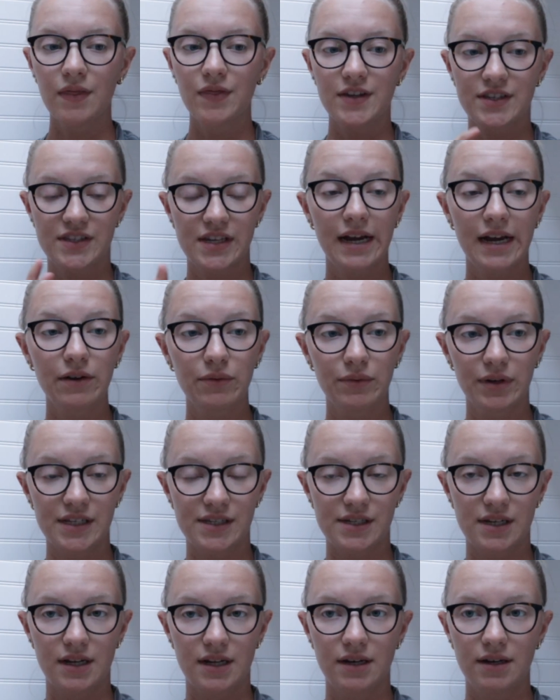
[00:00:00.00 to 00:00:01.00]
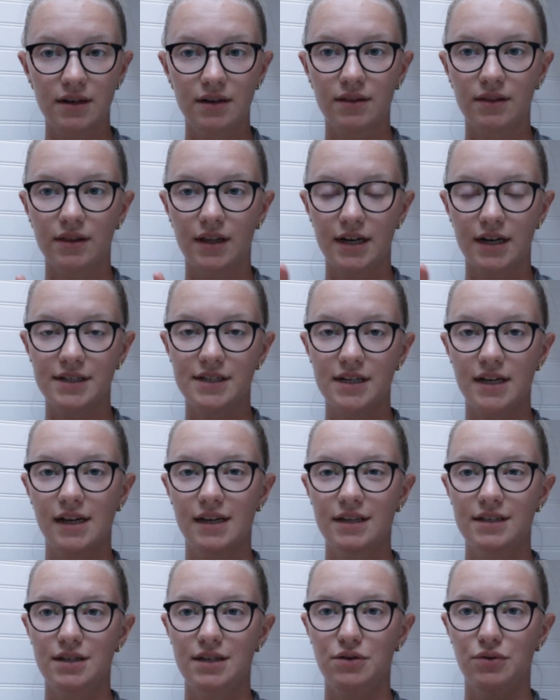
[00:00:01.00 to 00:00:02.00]
The second reason that I
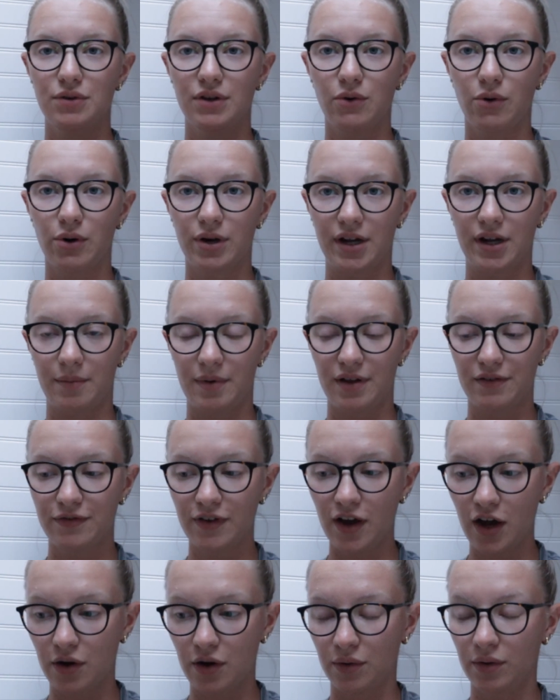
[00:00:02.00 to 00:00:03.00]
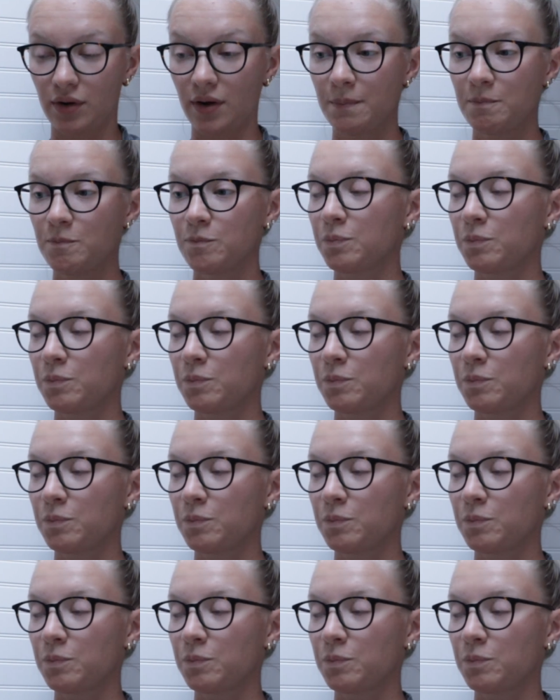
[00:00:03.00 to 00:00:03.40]
didn't continue recording on my phone